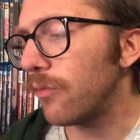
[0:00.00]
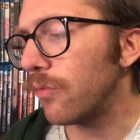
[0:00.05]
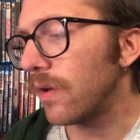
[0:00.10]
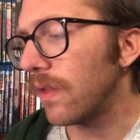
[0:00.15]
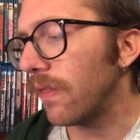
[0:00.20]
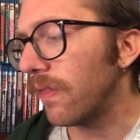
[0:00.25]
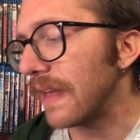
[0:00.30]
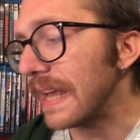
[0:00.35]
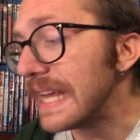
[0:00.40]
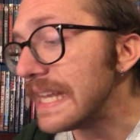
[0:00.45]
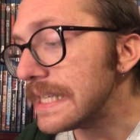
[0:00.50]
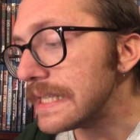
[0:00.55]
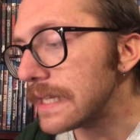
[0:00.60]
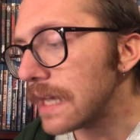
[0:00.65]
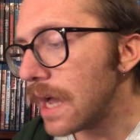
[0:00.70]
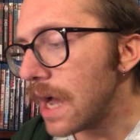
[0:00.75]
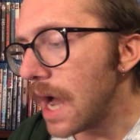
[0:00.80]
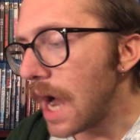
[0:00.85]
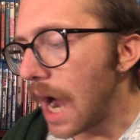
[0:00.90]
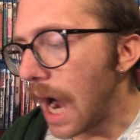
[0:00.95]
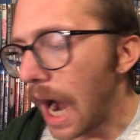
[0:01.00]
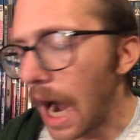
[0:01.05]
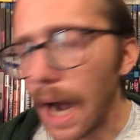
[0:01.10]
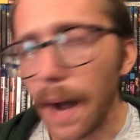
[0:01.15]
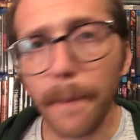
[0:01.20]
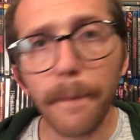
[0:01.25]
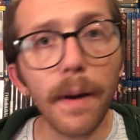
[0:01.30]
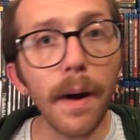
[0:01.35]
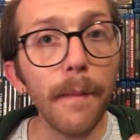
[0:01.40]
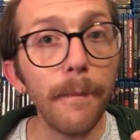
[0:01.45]
release.
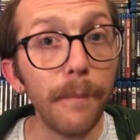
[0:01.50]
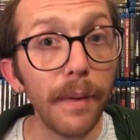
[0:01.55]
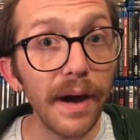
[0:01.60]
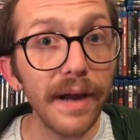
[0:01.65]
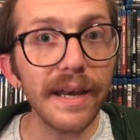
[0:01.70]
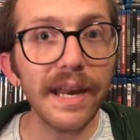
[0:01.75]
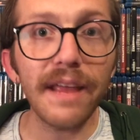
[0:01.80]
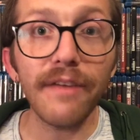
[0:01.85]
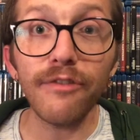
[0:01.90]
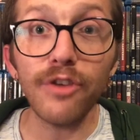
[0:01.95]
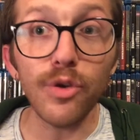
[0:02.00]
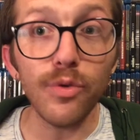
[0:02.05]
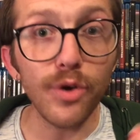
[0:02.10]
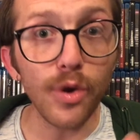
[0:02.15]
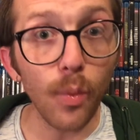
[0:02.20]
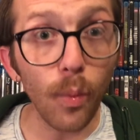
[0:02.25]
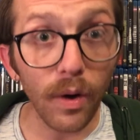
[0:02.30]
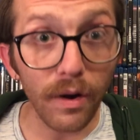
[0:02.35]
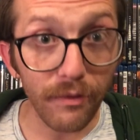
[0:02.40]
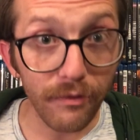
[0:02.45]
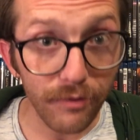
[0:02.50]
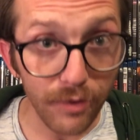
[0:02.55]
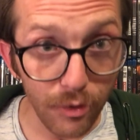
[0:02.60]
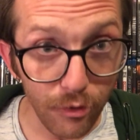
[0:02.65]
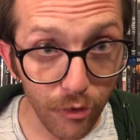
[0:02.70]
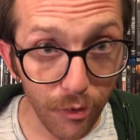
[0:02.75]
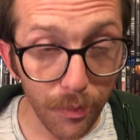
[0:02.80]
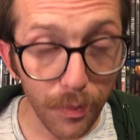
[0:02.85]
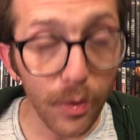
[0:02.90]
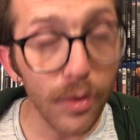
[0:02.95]
But if you do want to
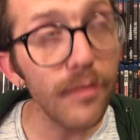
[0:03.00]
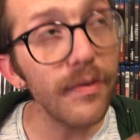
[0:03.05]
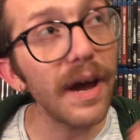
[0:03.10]
future-proof,